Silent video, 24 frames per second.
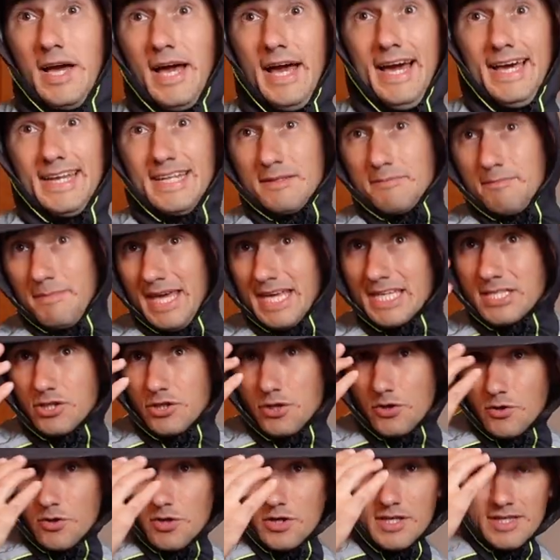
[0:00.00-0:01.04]
and it makes
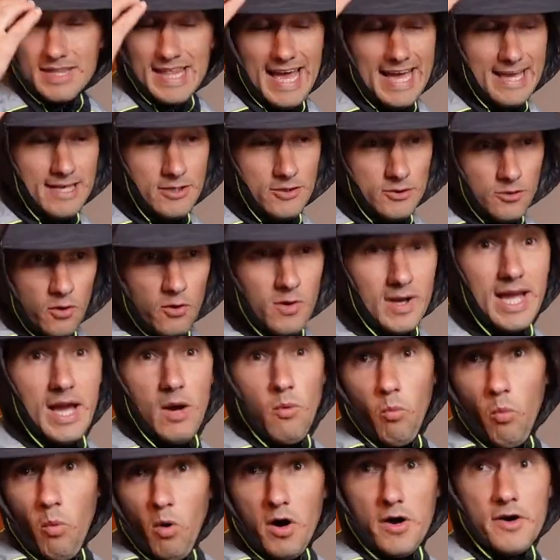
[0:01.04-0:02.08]
sure that you don't
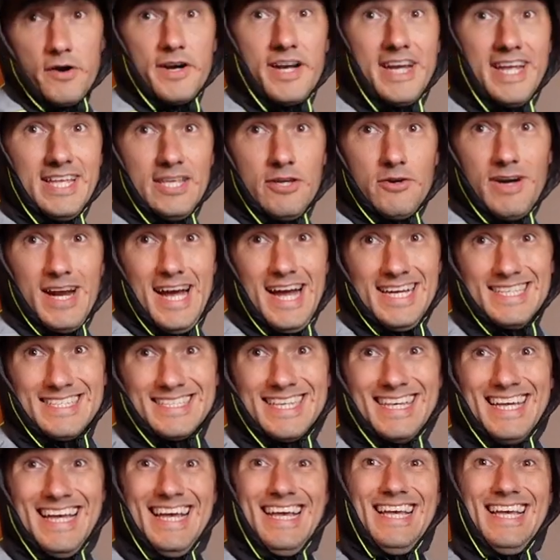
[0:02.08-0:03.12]
get water in your eyes.